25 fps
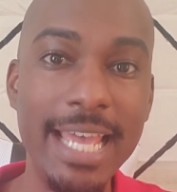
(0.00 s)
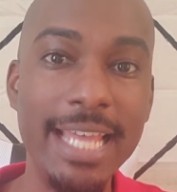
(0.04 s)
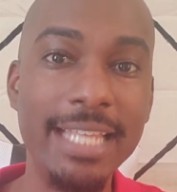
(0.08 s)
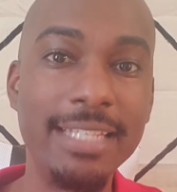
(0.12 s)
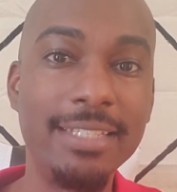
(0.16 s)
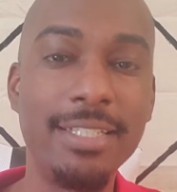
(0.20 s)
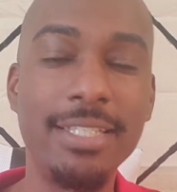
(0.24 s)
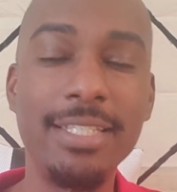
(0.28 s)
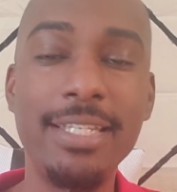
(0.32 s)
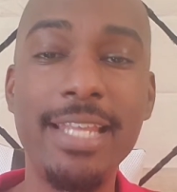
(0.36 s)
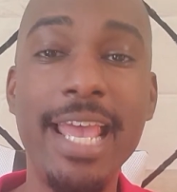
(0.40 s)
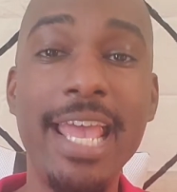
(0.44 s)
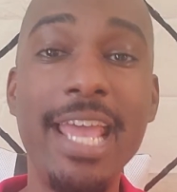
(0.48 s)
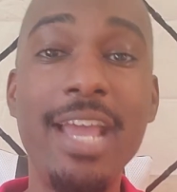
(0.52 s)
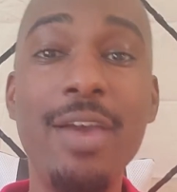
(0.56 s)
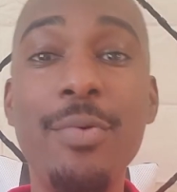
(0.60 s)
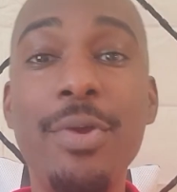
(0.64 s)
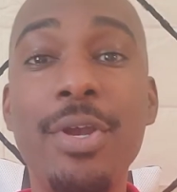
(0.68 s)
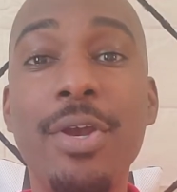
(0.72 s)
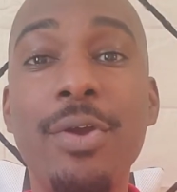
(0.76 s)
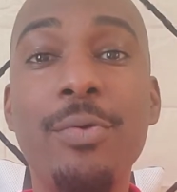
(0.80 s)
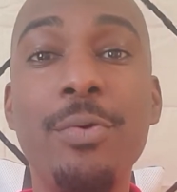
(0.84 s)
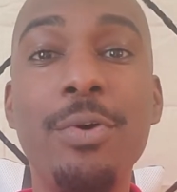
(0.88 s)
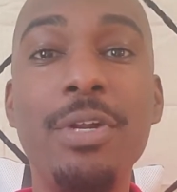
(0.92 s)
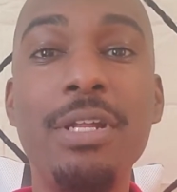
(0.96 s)
Today
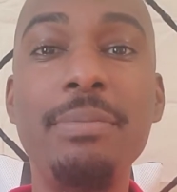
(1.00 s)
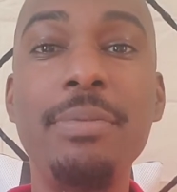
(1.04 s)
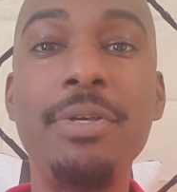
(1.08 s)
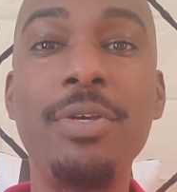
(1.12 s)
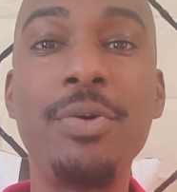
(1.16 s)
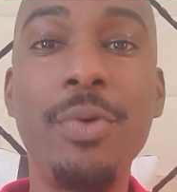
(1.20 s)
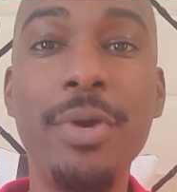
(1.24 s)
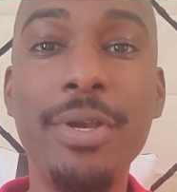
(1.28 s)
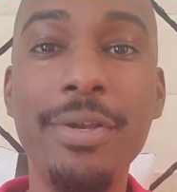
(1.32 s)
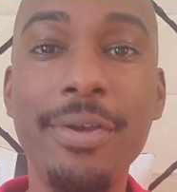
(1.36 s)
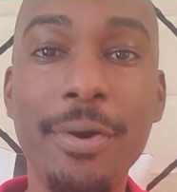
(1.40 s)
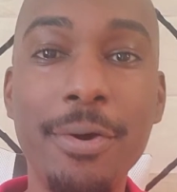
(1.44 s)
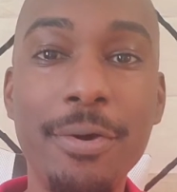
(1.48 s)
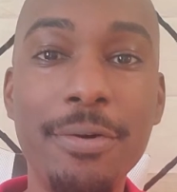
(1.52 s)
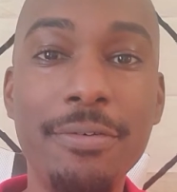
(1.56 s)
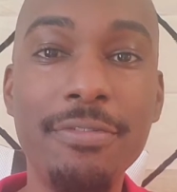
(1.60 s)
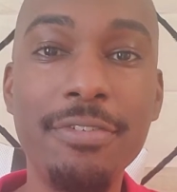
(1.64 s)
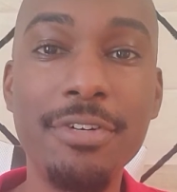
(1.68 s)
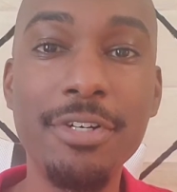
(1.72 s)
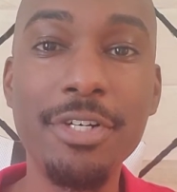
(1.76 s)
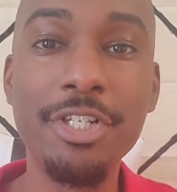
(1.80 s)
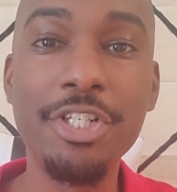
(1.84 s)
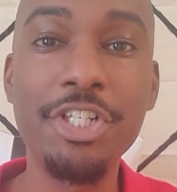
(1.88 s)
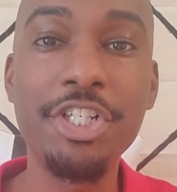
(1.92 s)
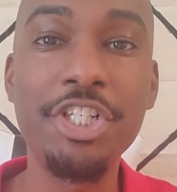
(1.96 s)
we are going to be going
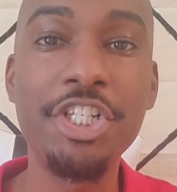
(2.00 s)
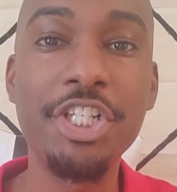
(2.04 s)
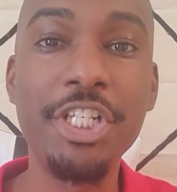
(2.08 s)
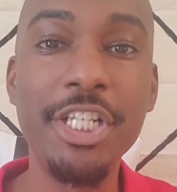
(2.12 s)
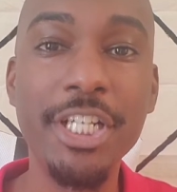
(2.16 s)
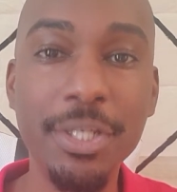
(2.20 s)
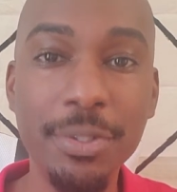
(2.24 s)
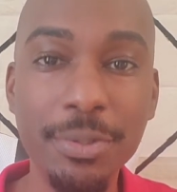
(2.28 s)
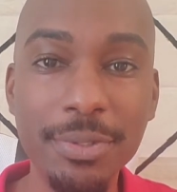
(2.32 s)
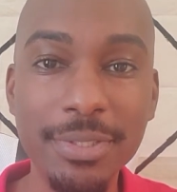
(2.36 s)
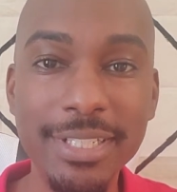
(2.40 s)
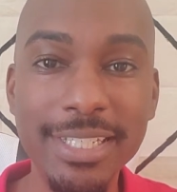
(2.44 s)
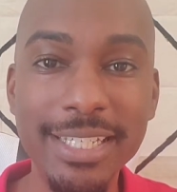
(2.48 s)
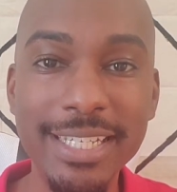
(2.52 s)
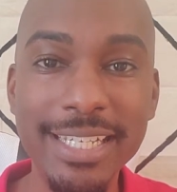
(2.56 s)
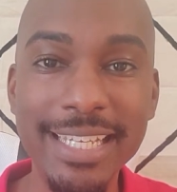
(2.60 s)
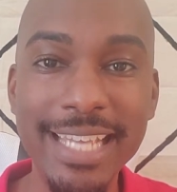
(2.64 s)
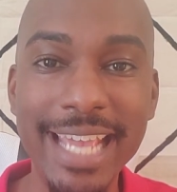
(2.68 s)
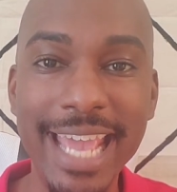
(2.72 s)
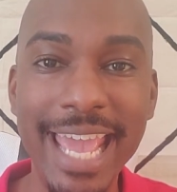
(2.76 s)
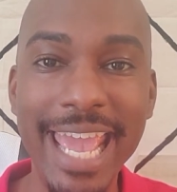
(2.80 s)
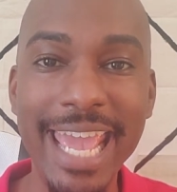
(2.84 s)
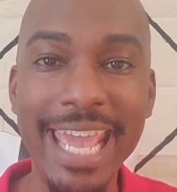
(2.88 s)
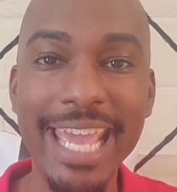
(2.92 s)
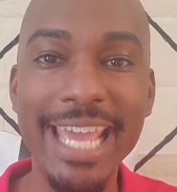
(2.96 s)
over
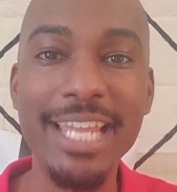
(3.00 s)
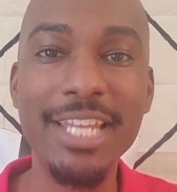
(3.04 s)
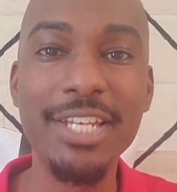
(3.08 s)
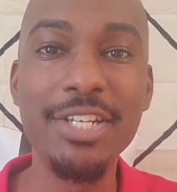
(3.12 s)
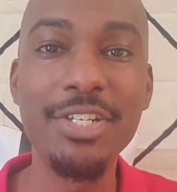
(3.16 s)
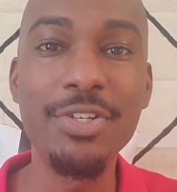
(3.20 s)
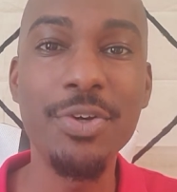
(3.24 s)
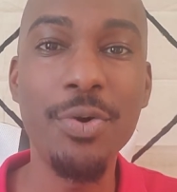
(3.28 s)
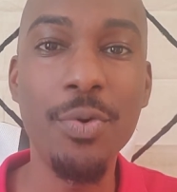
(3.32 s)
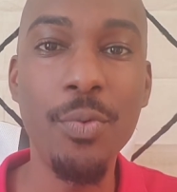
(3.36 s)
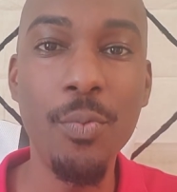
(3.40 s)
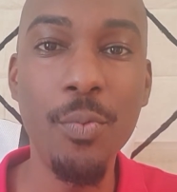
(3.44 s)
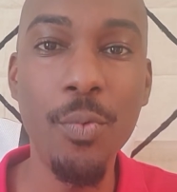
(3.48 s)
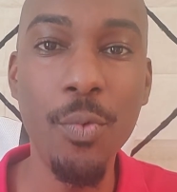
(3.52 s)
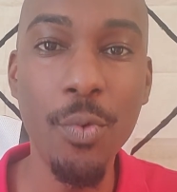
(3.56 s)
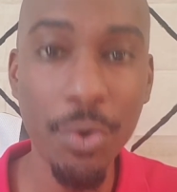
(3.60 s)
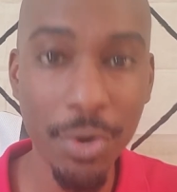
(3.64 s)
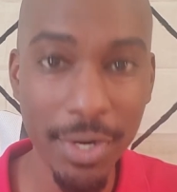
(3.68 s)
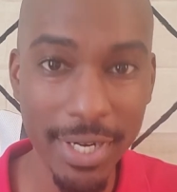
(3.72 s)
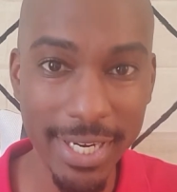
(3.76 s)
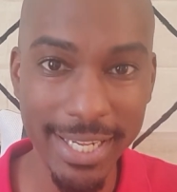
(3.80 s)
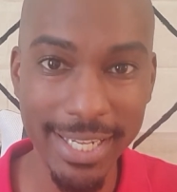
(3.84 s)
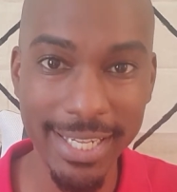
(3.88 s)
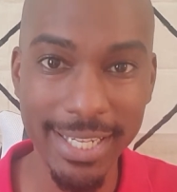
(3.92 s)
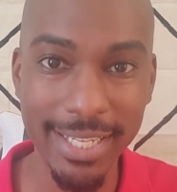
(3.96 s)
shielding and
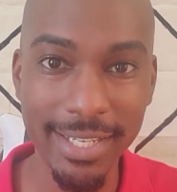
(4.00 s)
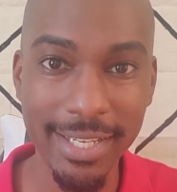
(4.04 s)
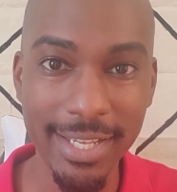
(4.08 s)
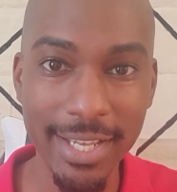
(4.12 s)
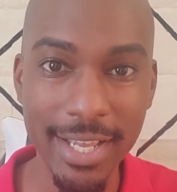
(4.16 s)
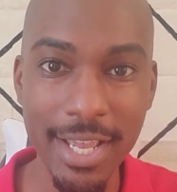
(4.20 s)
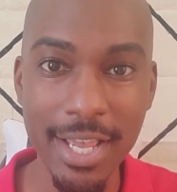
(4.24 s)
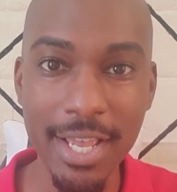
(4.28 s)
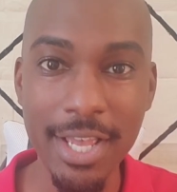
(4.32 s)
warding.